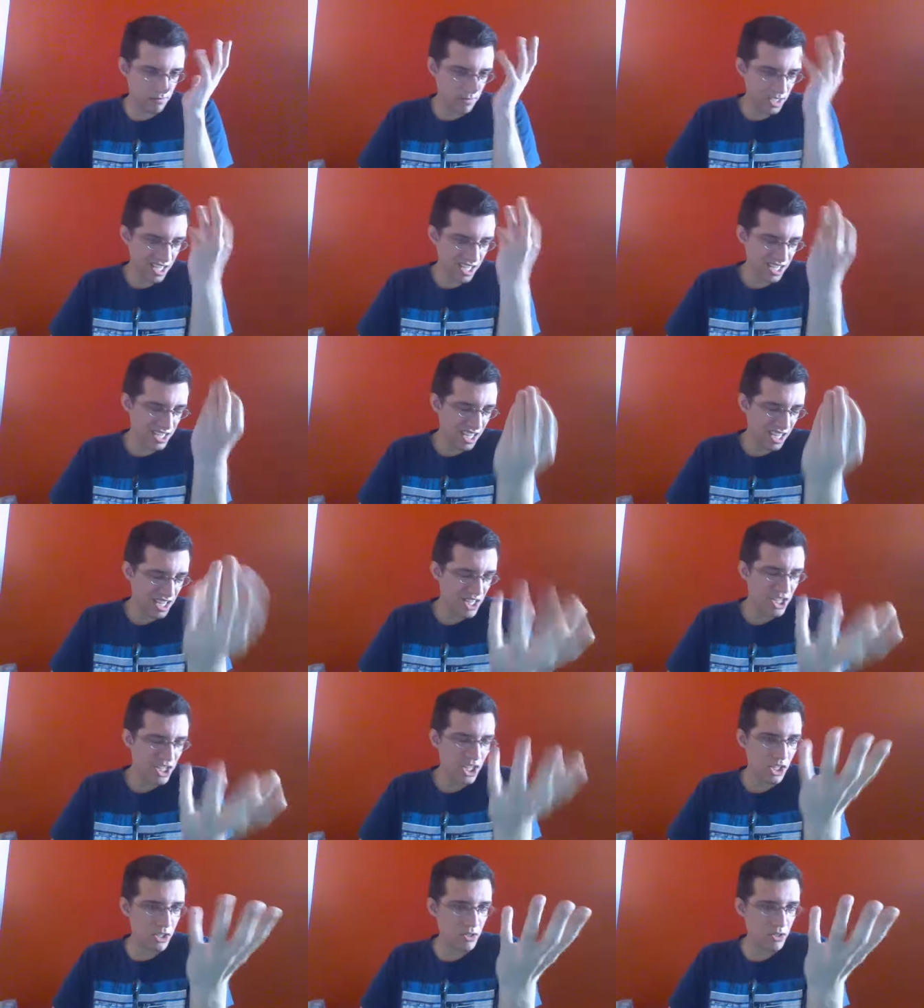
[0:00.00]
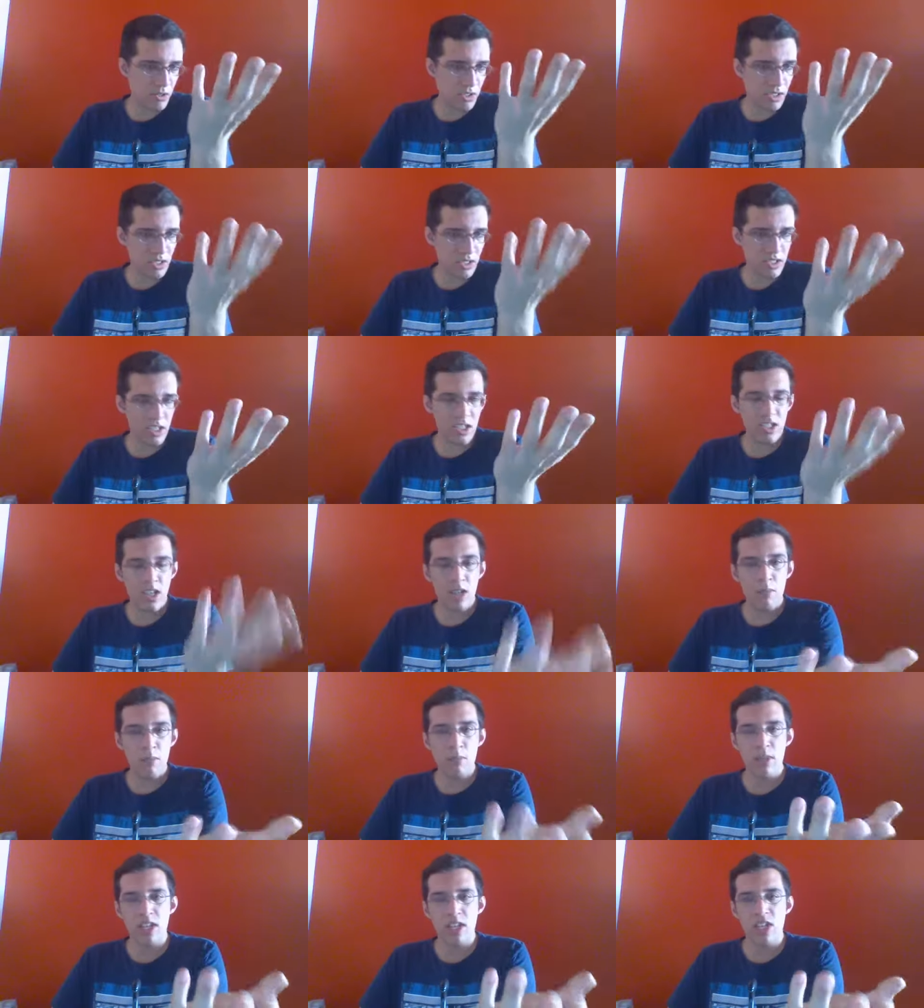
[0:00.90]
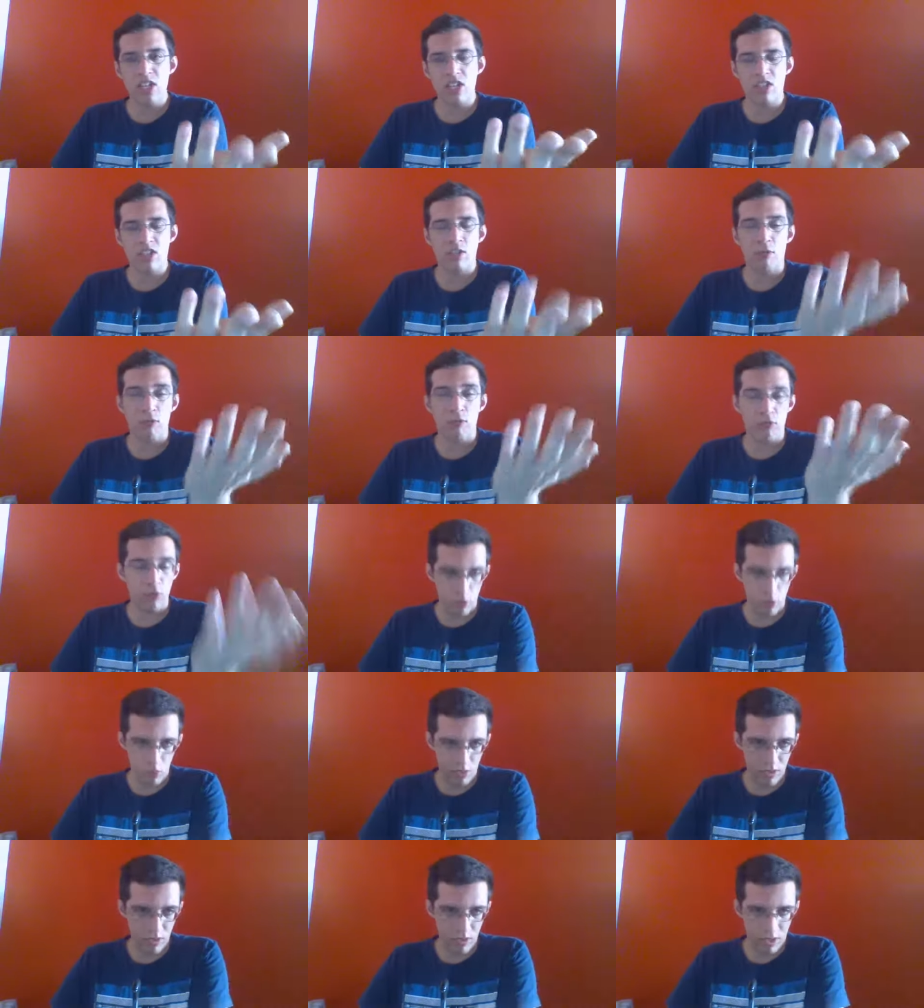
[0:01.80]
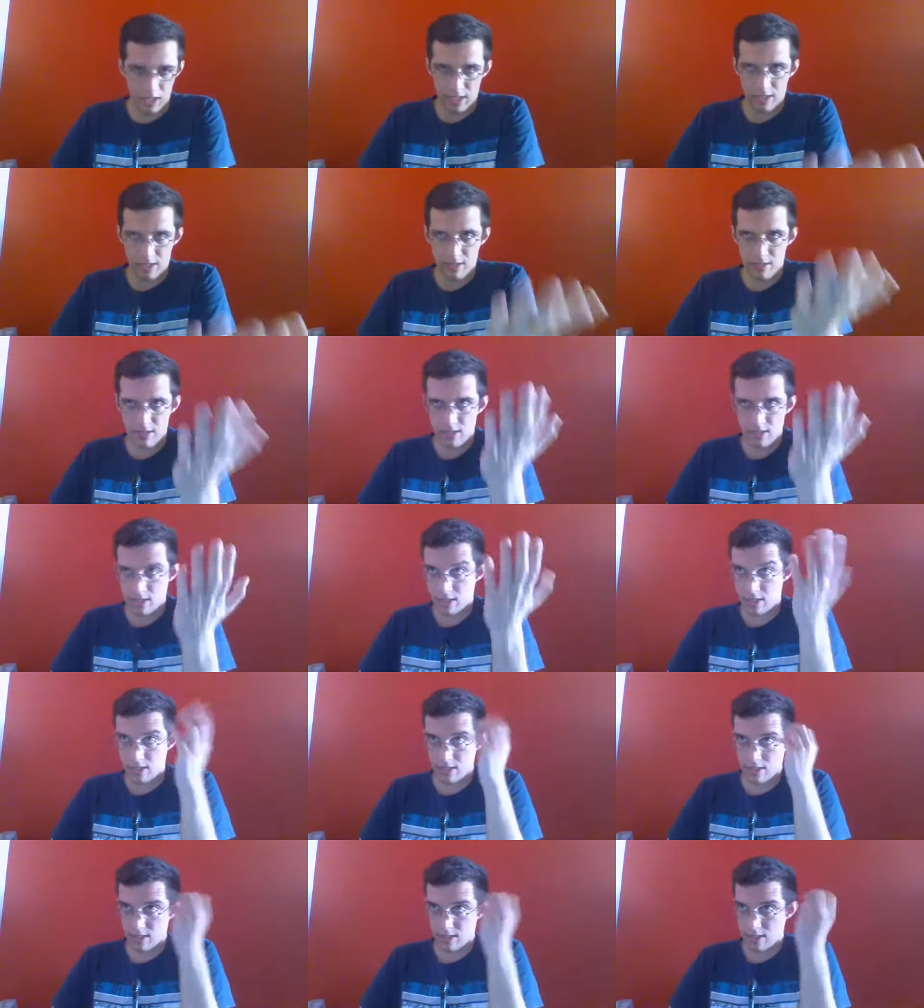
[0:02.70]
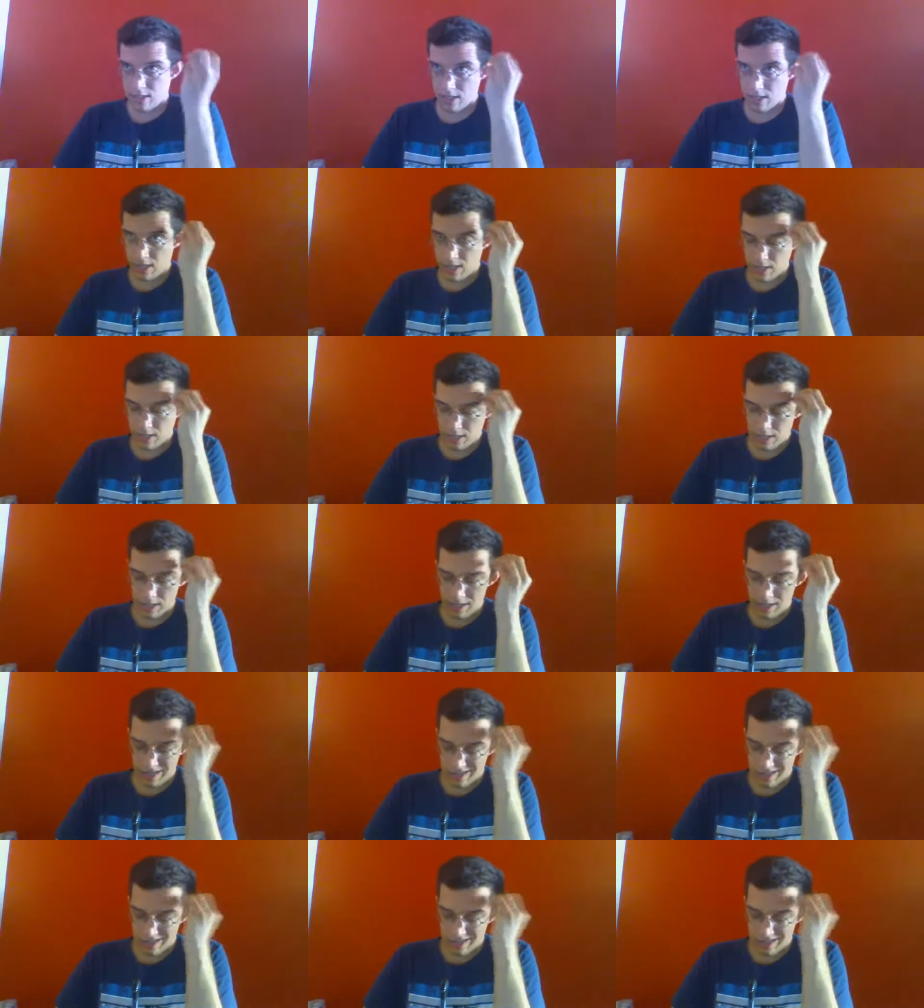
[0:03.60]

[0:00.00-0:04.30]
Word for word: this can just, this can be just a fluke. Like she's still